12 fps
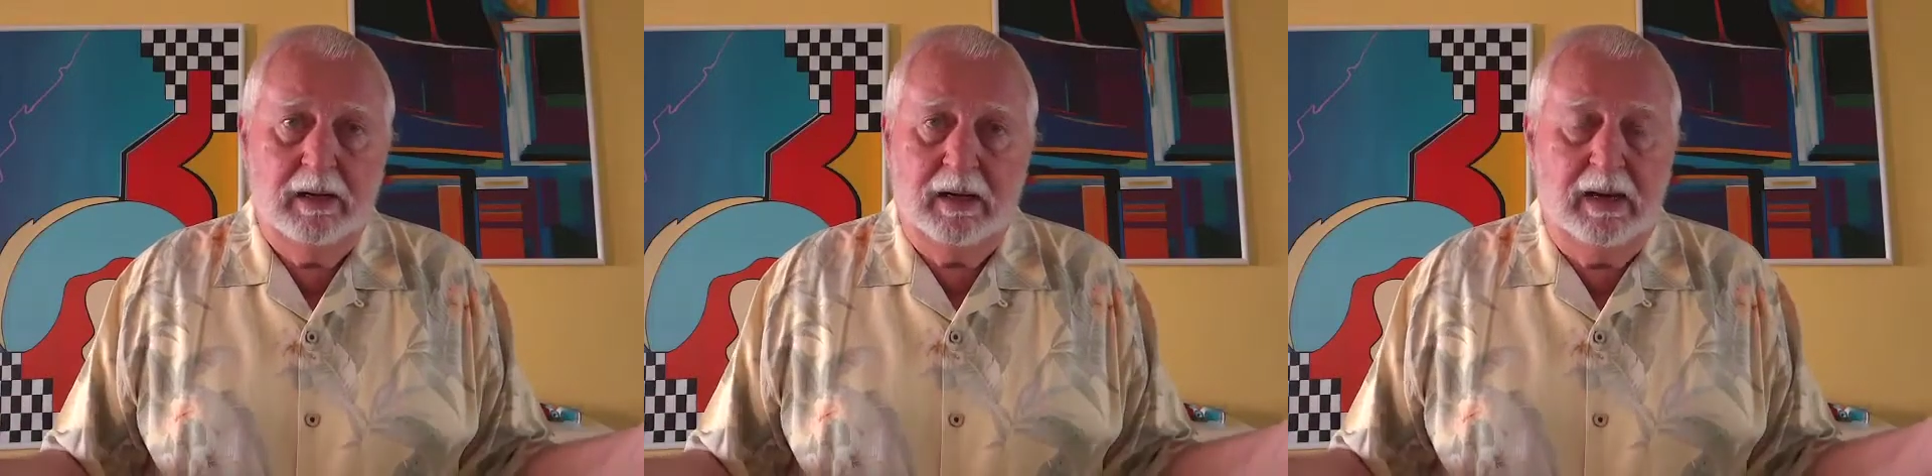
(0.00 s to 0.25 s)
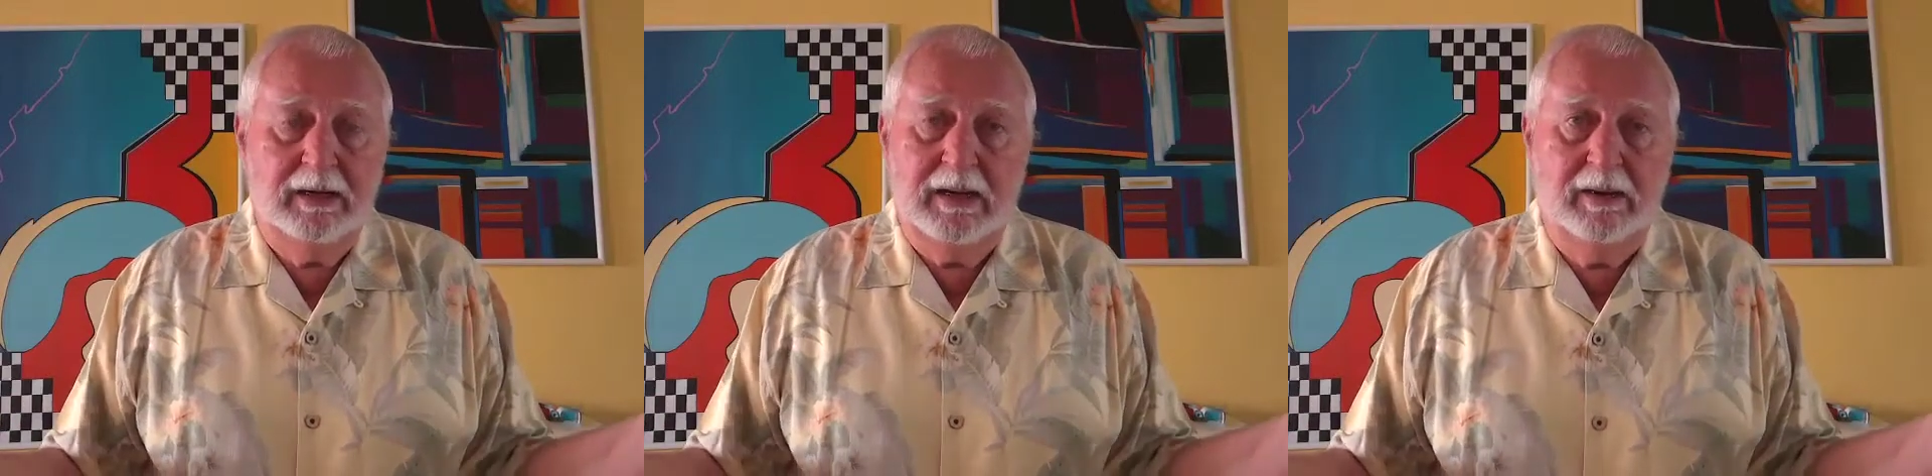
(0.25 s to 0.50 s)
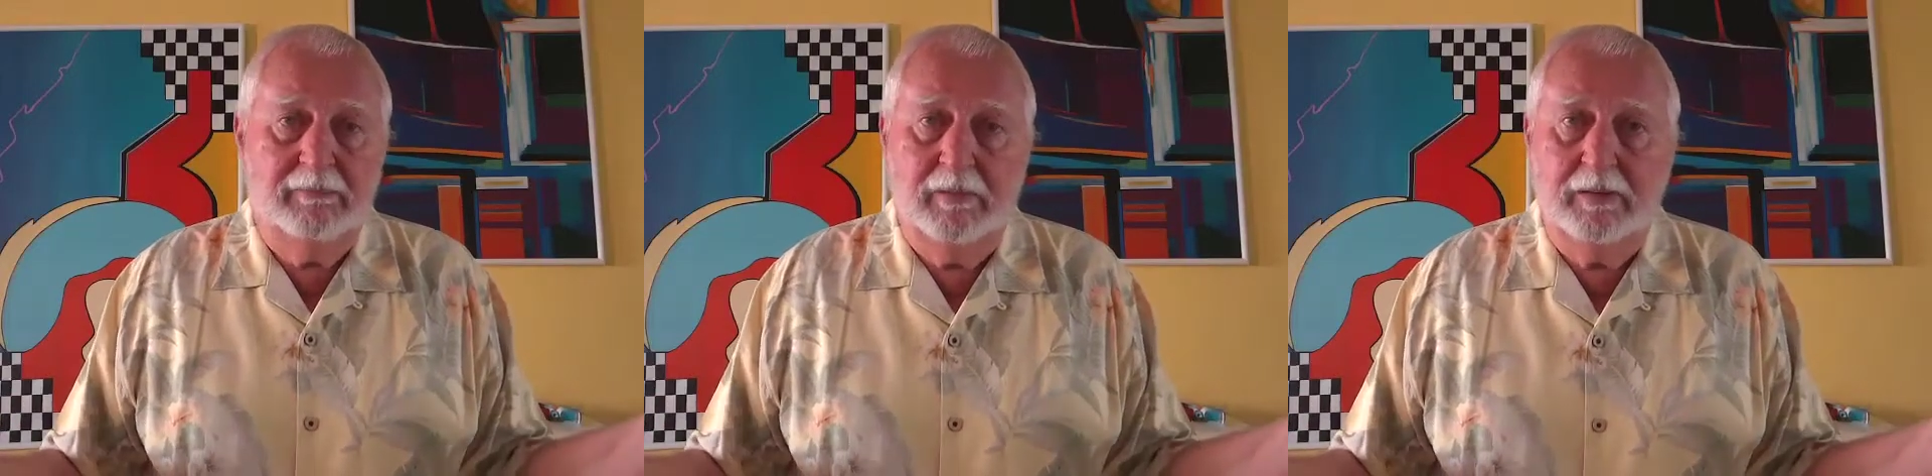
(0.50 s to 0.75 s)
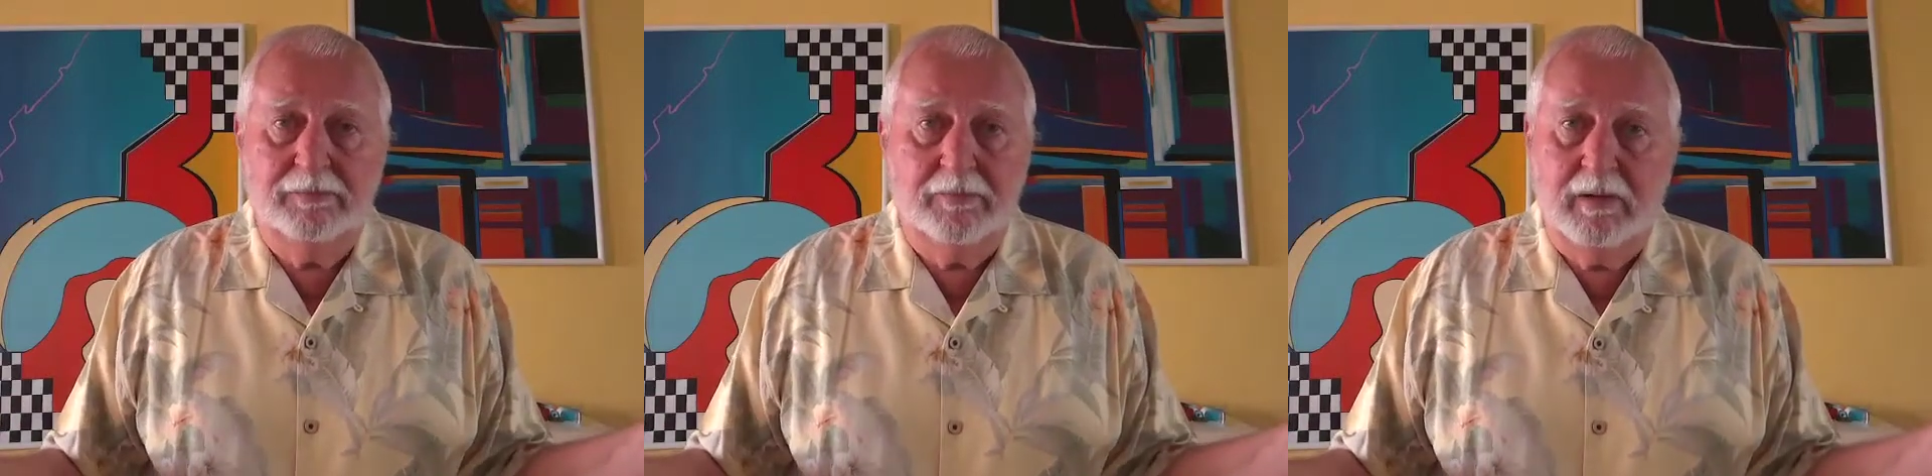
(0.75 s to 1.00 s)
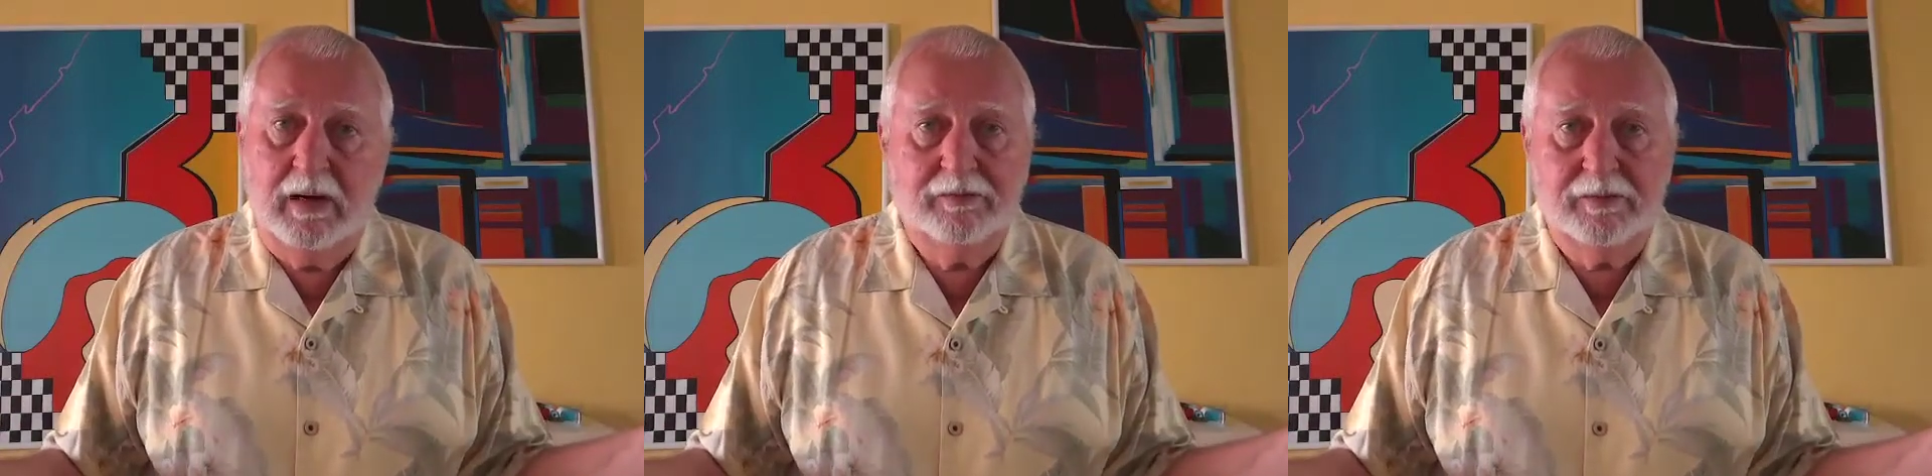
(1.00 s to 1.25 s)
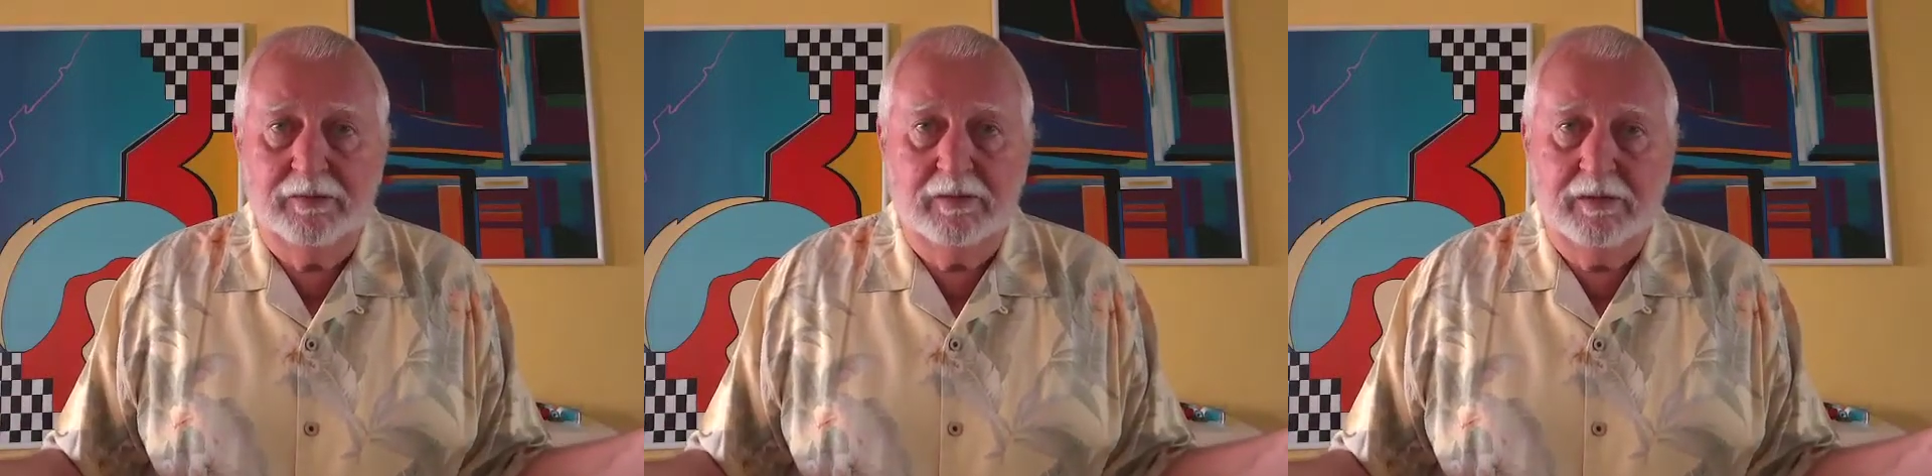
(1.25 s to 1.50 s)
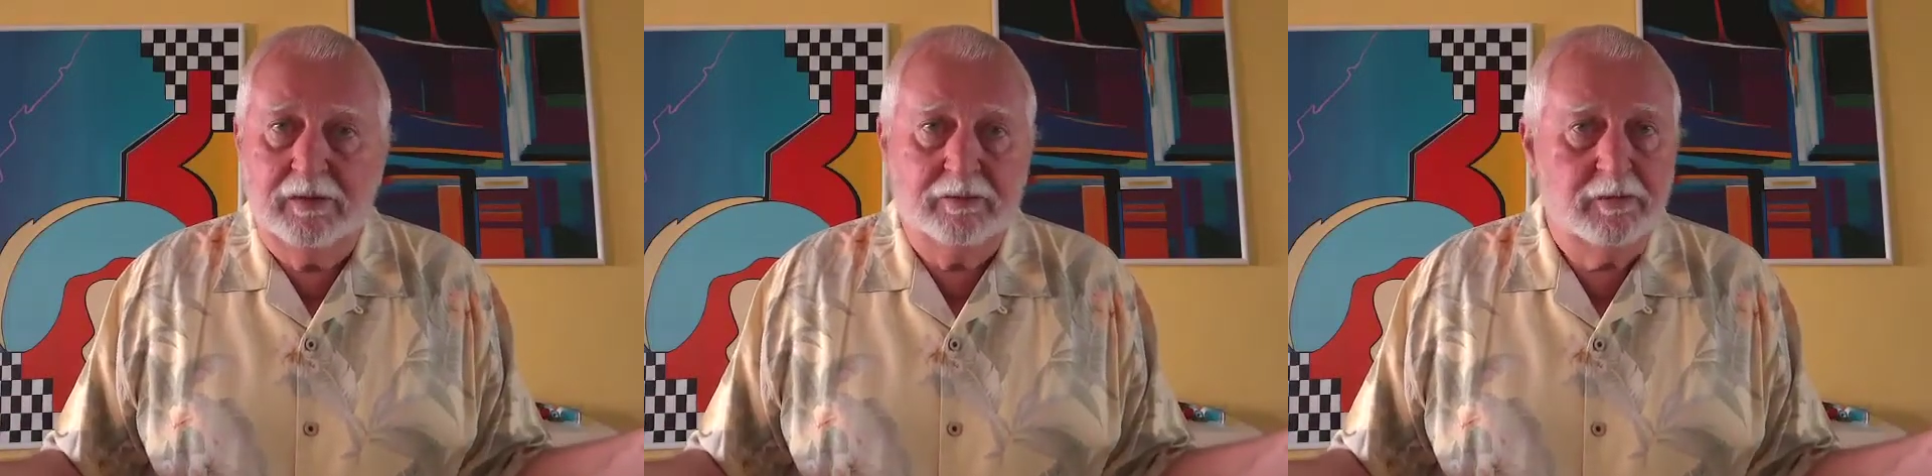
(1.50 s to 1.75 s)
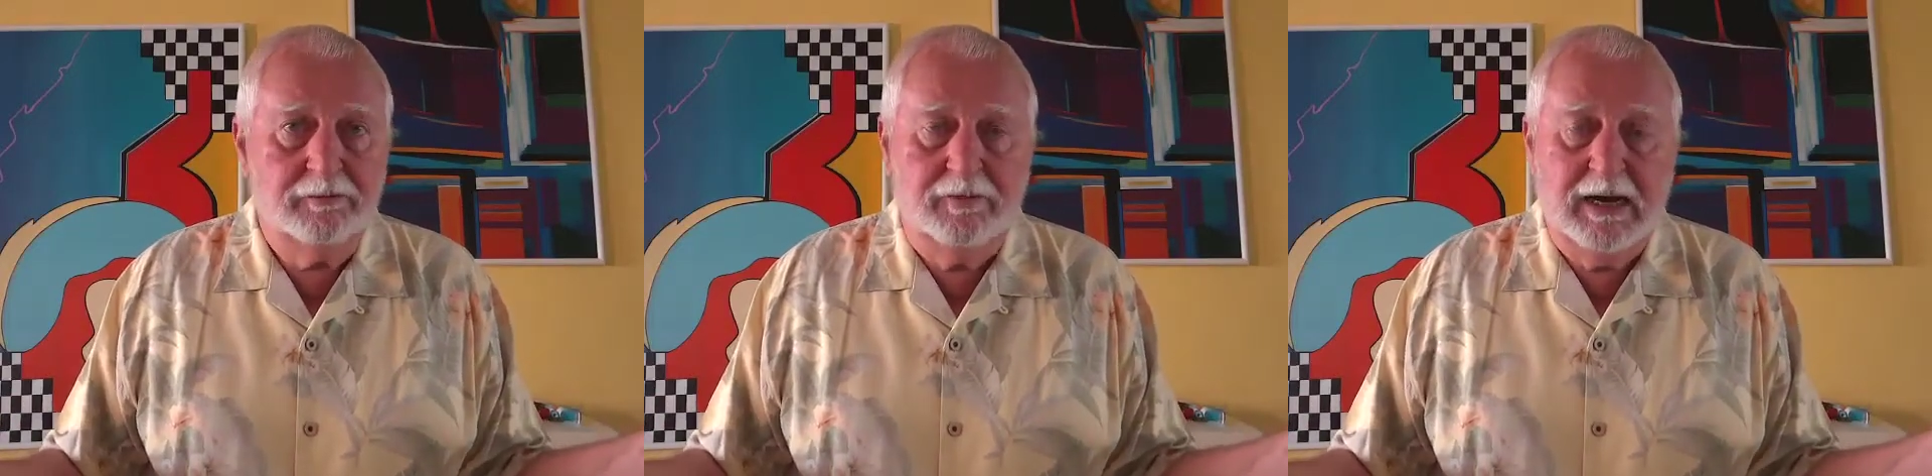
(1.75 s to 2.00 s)
I can't run for office in
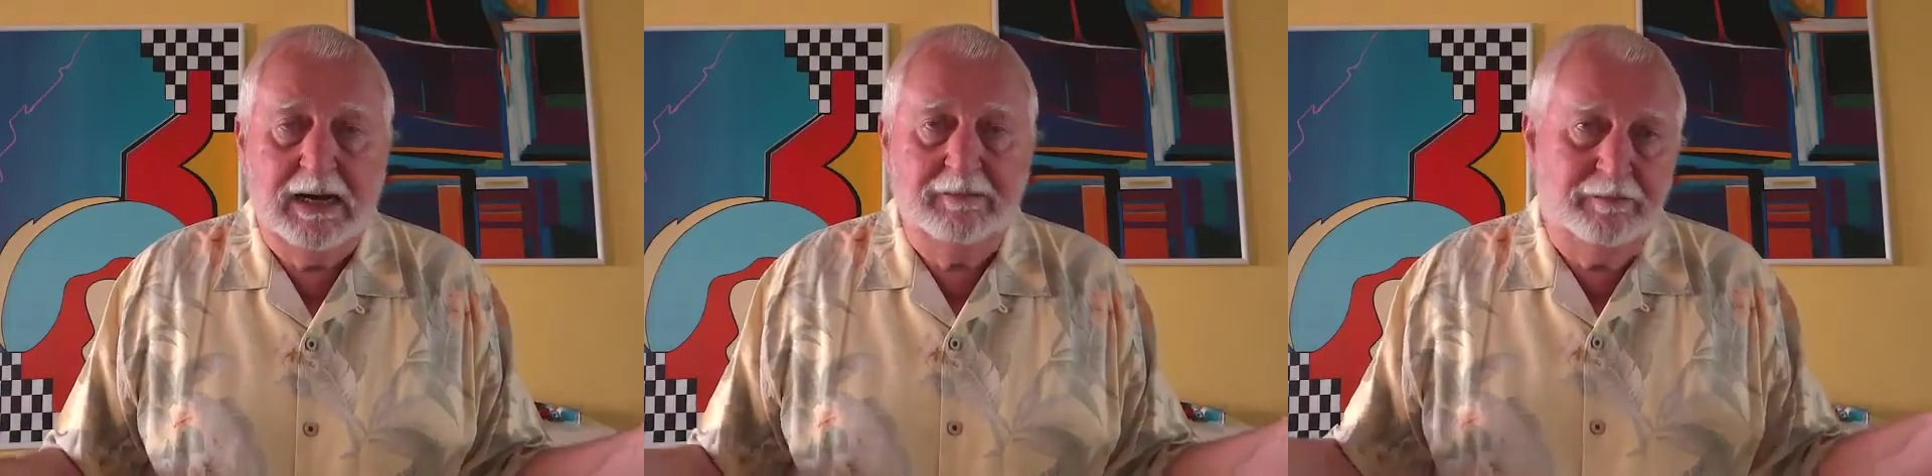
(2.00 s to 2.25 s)
District 5.